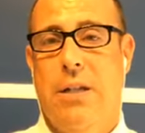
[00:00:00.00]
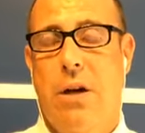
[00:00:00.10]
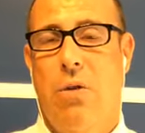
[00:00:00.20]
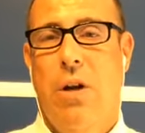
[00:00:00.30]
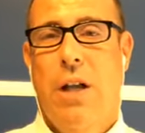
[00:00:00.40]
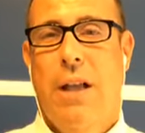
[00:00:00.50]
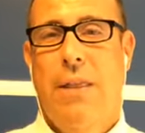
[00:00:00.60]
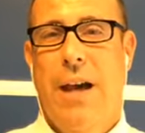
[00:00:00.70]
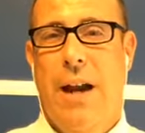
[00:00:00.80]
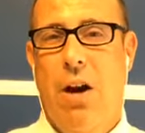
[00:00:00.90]
So
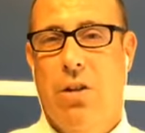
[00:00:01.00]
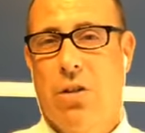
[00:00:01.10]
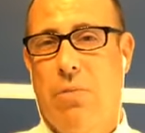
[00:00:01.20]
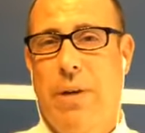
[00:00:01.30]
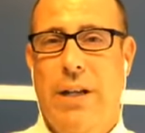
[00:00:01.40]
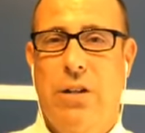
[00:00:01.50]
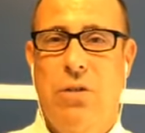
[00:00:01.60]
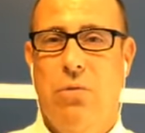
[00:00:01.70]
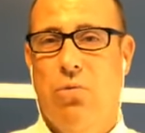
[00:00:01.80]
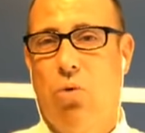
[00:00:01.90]
that also makes
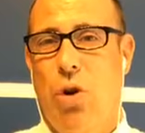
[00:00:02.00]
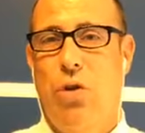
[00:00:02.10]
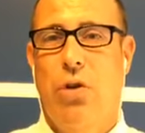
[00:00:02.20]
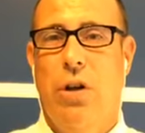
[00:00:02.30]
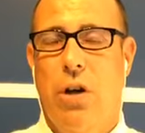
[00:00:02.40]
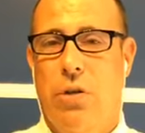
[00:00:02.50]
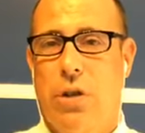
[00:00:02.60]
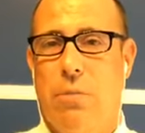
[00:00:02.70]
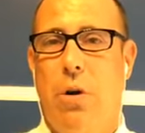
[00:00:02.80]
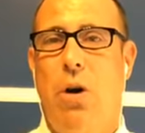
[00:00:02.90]
you wonder, is
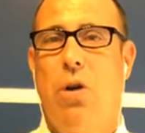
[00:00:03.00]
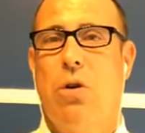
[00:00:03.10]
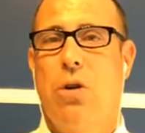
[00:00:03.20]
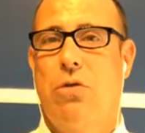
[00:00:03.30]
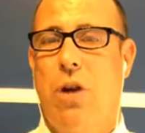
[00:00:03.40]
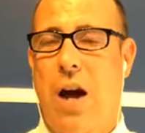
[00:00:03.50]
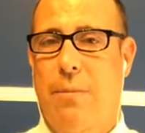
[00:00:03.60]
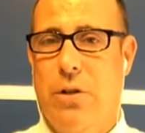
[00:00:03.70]
the ball going to drop?